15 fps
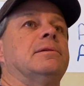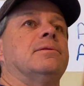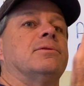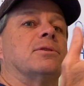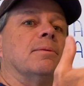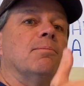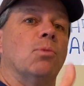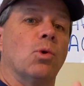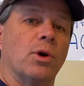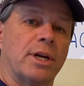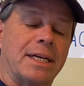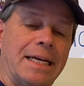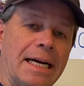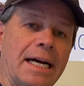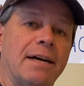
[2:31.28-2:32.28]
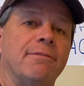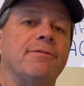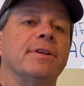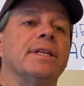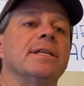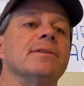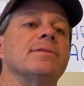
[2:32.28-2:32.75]
some more
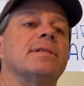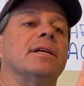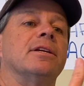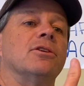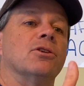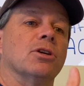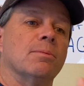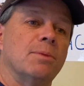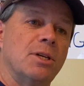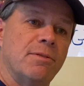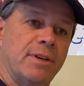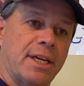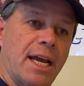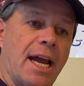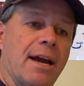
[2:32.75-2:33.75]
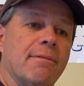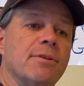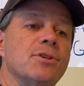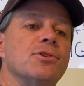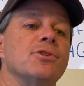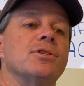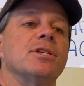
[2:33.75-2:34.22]
confidence that your moving
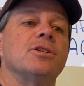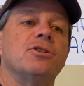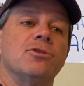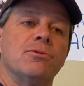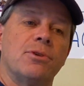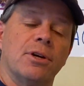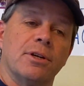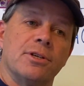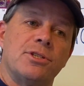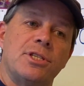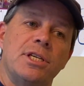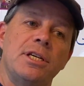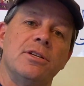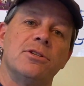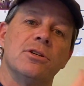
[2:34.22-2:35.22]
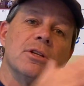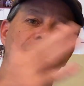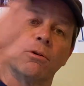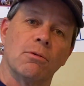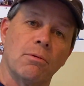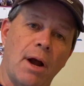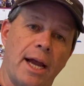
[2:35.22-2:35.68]
averages that you're going to see to
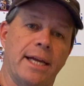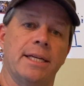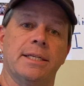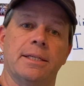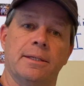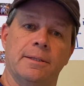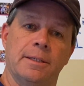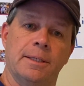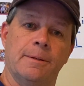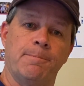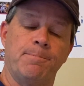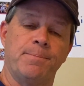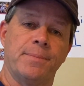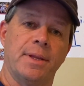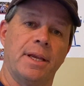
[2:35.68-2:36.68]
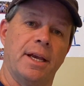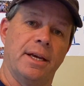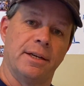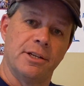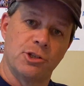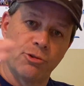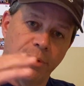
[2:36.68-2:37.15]
the right
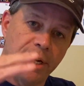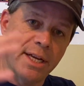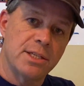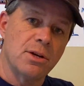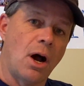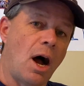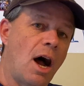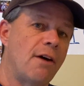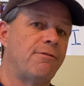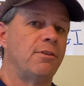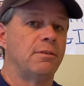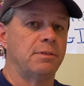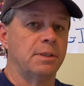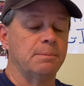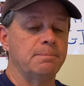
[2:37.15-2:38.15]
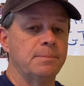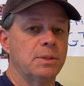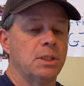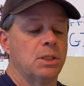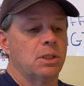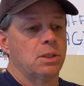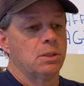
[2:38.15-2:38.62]
and the trades off of them
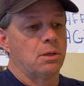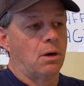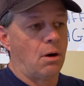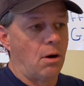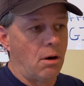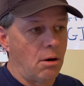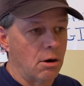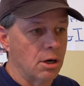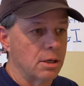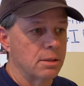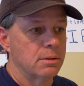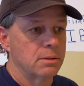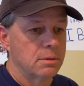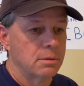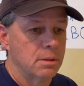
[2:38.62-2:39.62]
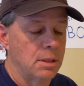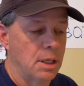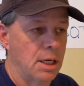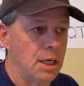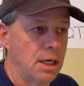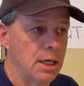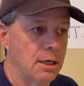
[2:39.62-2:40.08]
are
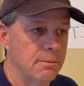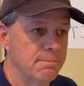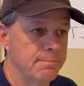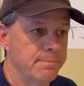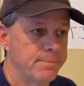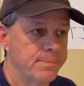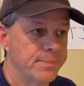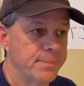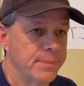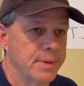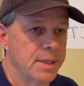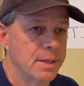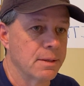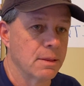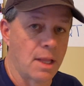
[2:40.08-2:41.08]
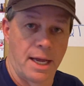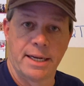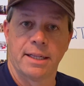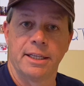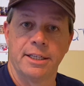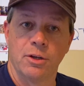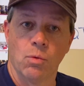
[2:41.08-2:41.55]
um,
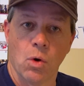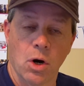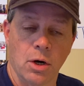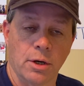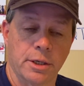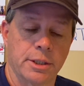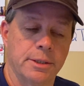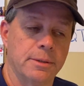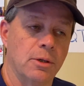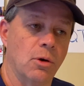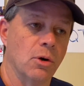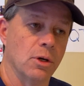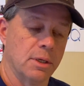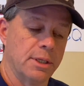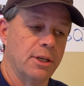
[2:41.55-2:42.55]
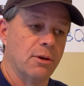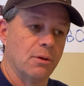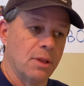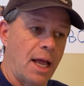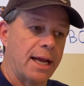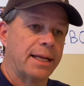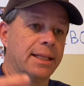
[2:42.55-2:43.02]
likely to work or, you know,
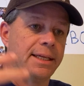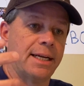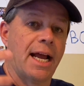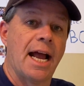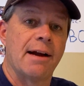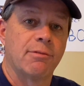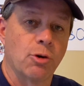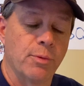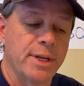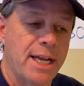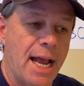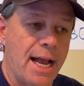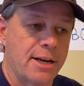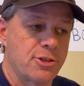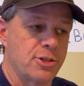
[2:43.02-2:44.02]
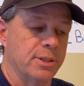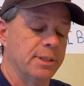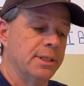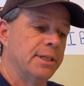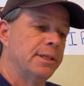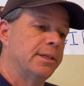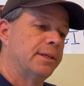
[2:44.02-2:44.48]
likely to have a reaction.
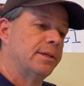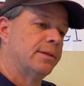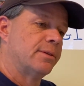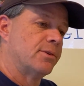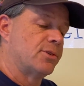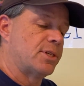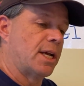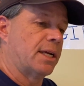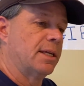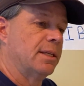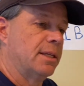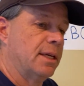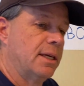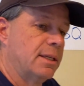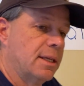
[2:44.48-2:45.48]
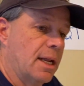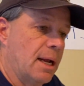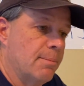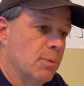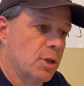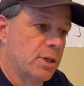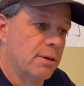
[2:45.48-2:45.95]
The second thing that
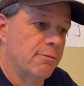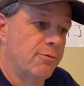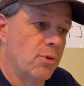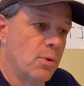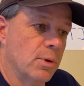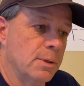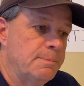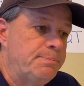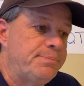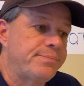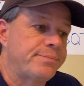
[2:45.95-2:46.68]
I'm looking for